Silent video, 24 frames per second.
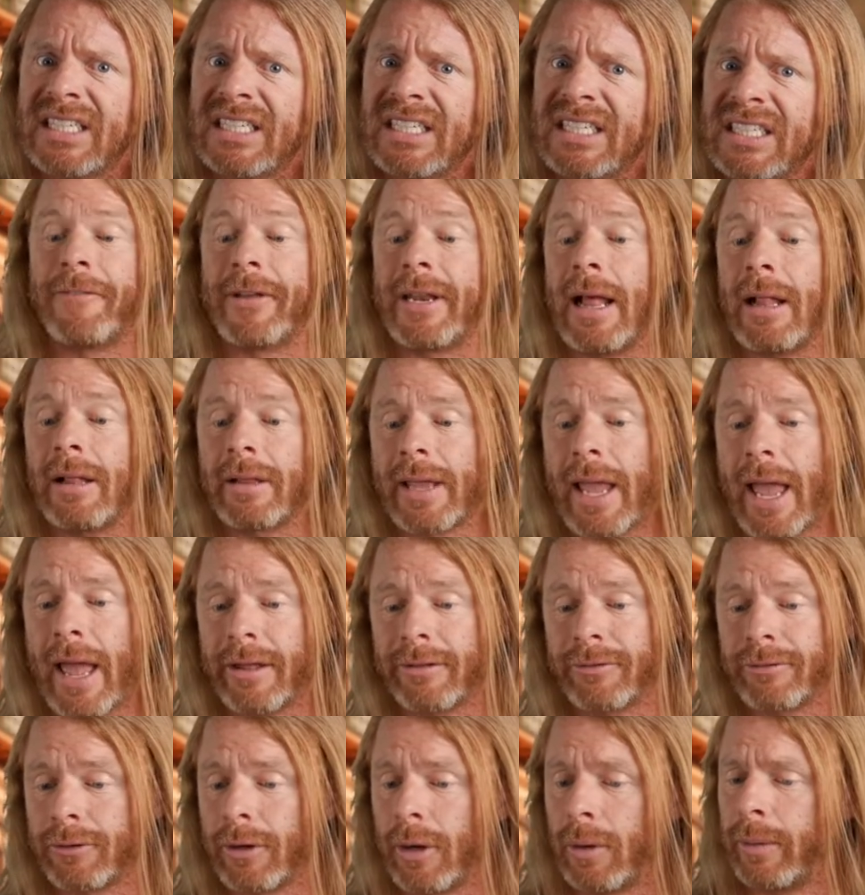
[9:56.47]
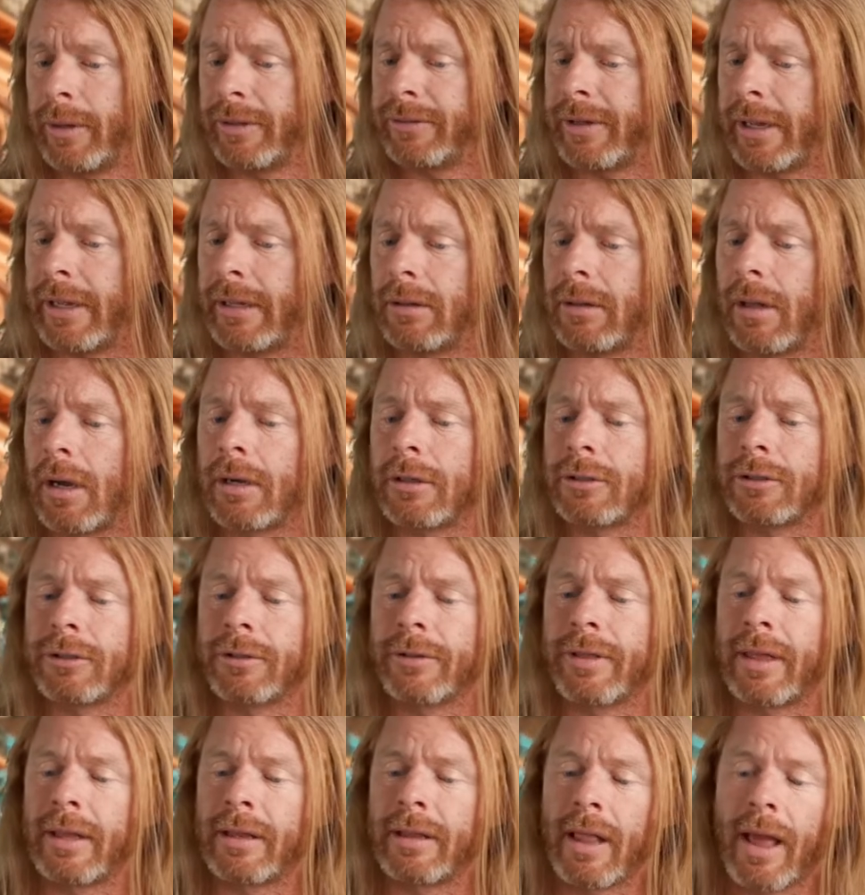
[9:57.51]
Fidel Castro was a
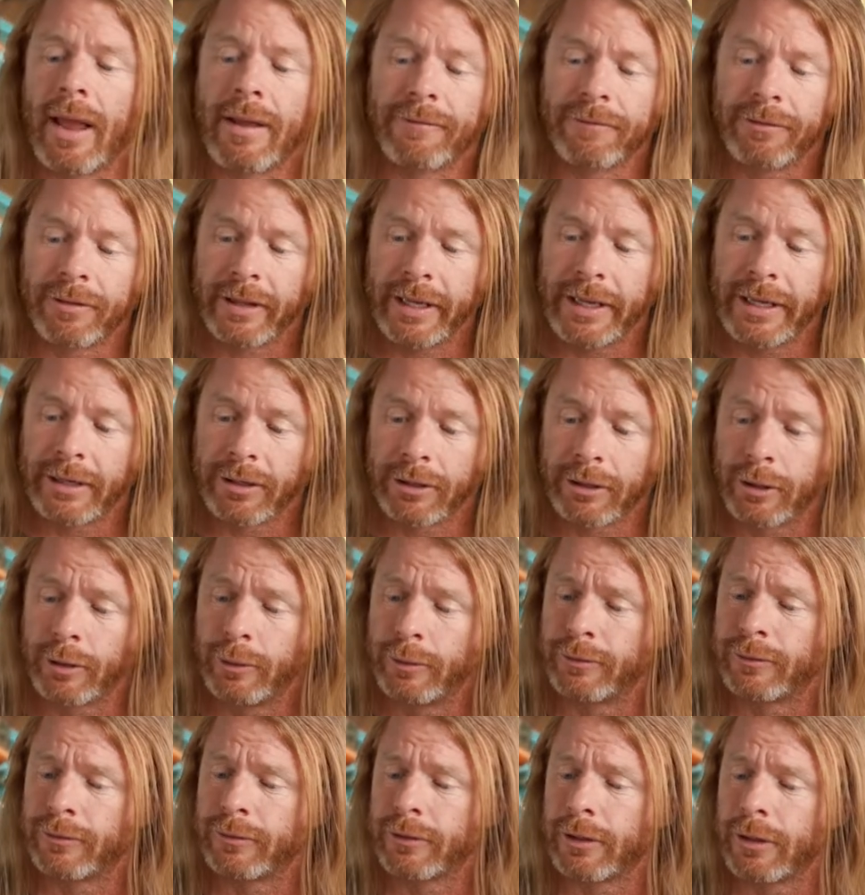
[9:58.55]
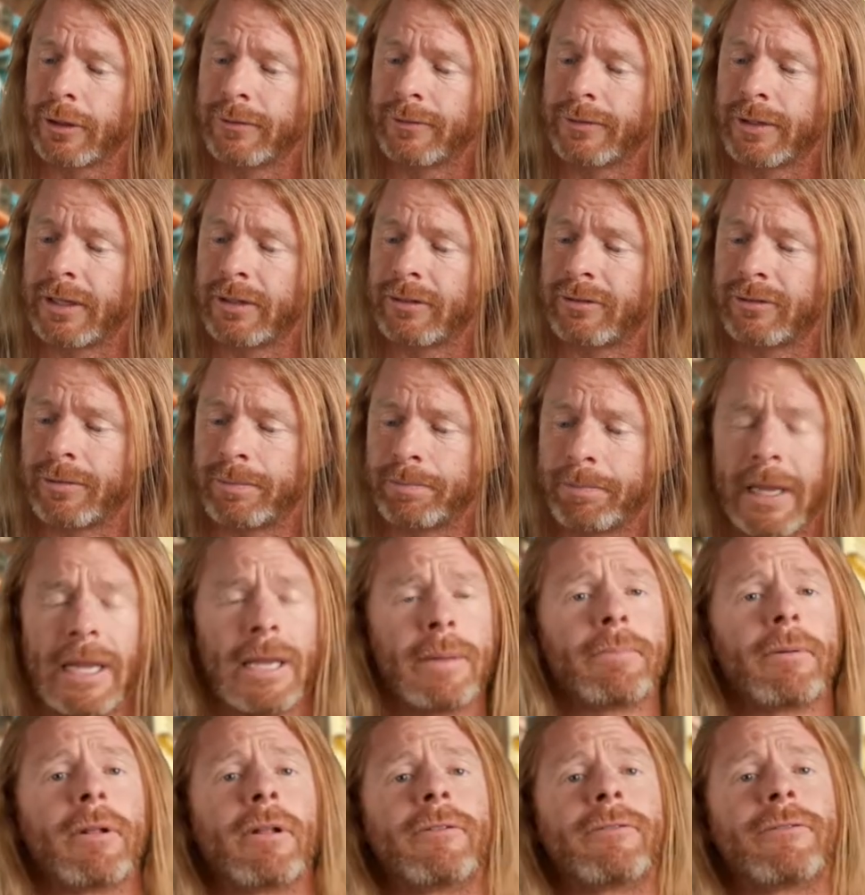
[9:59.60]
larger-than-life leader who served his
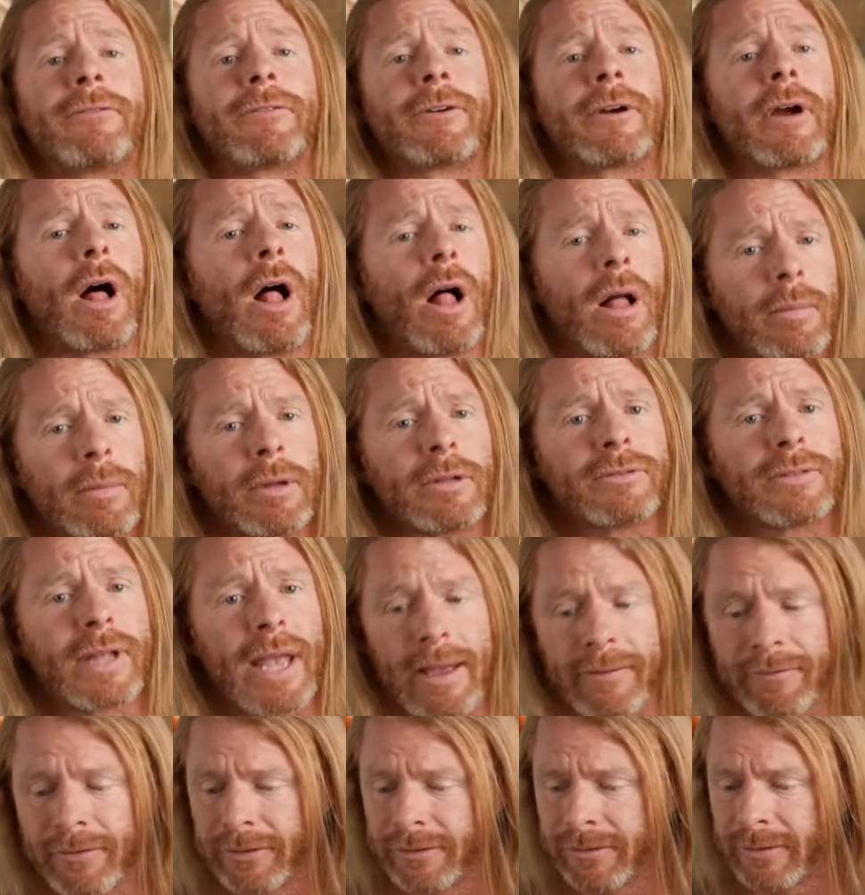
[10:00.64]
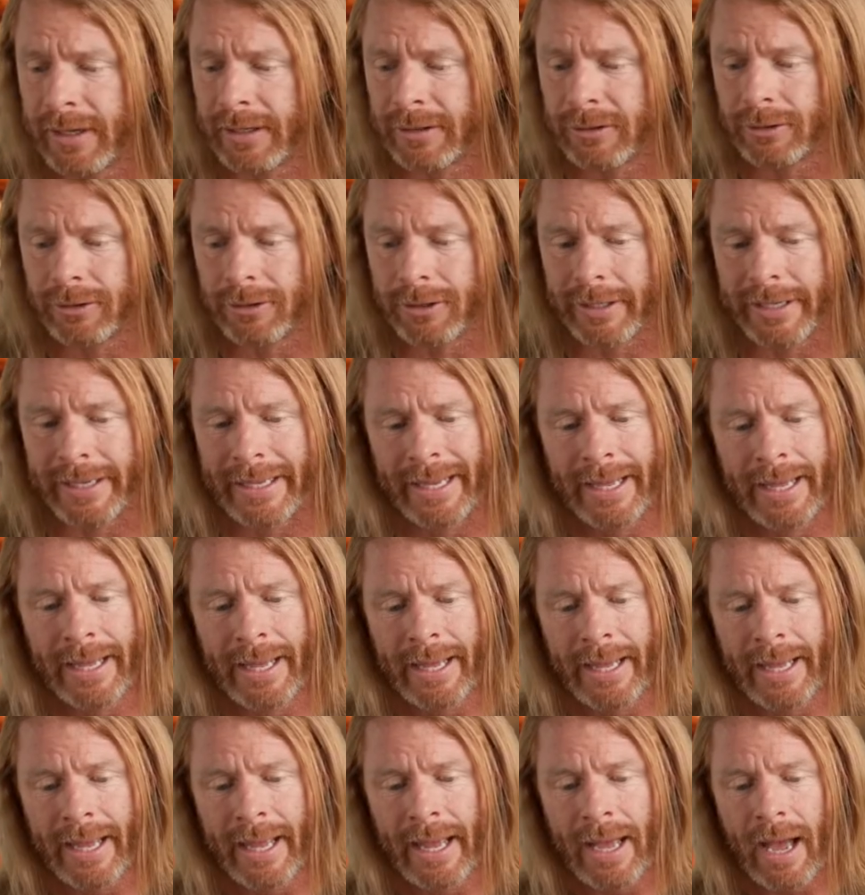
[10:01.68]
people for almost half a century.
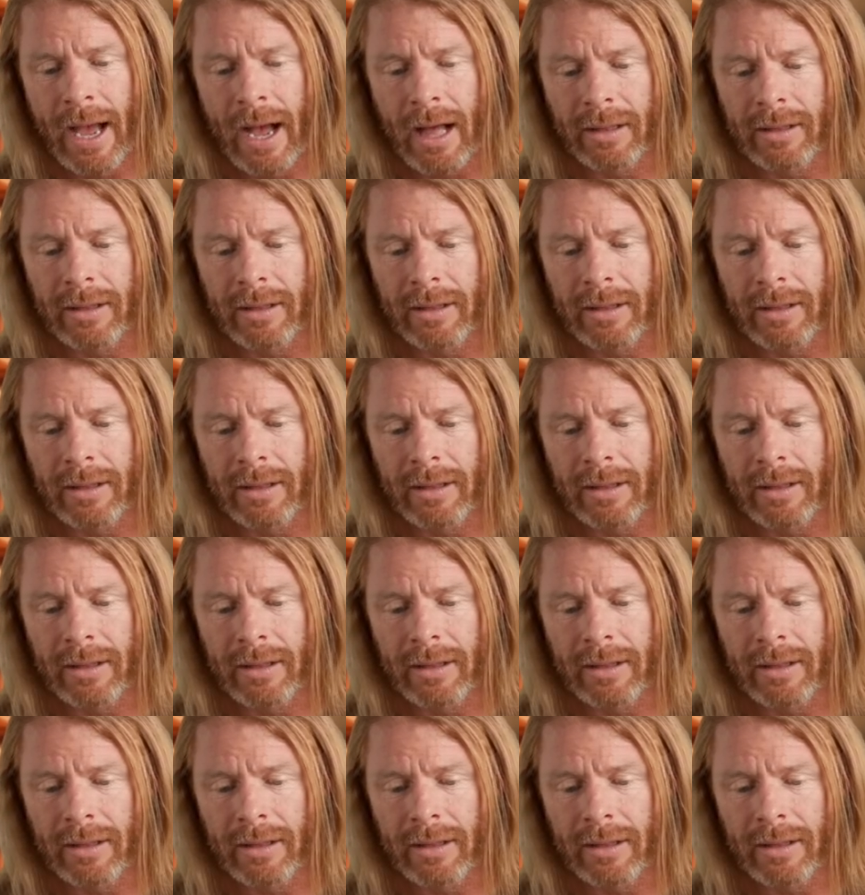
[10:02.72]
A